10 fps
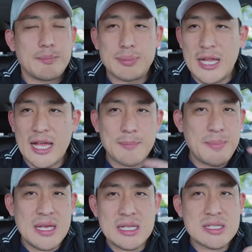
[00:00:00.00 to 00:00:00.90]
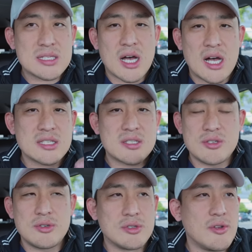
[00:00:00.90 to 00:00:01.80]
black bean sauce
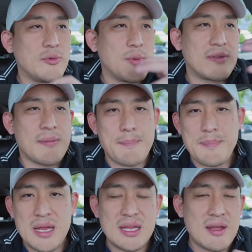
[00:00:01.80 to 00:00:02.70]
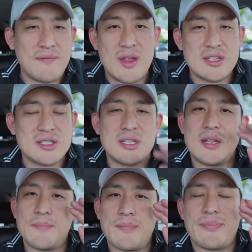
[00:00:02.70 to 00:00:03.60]
noodles with some meat and veggies in
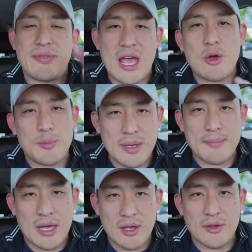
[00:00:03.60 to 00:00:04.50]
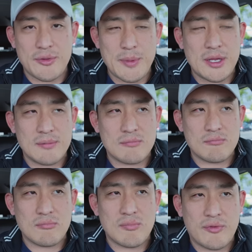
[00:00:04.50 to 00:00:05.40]
it. That would be my ultimate
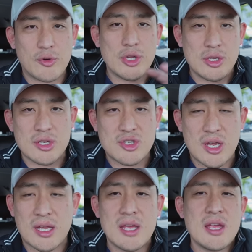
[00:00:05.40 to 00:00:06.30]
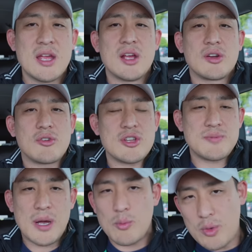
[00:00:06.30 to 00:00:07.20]
for you to check.
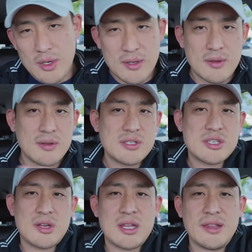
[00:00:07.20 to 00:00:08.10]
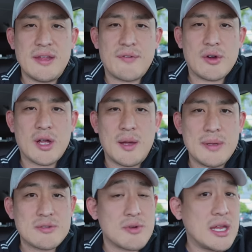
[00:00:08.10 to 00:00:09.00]
Crunch Mom can leave her
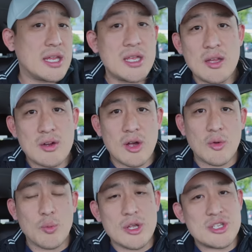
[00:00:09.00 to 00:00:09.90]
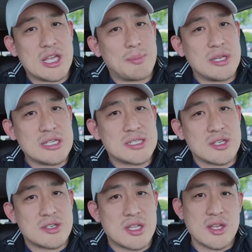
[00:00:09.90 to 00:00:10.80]
comments right here on what Japanese
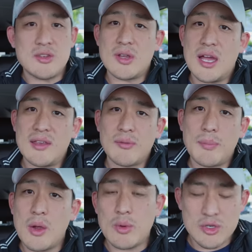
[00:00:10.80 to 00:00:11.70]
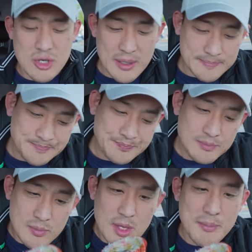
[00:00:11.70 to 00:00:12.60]
dish that you guys might want to try.
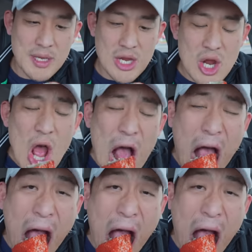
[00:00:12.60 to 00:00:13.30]
But here you go.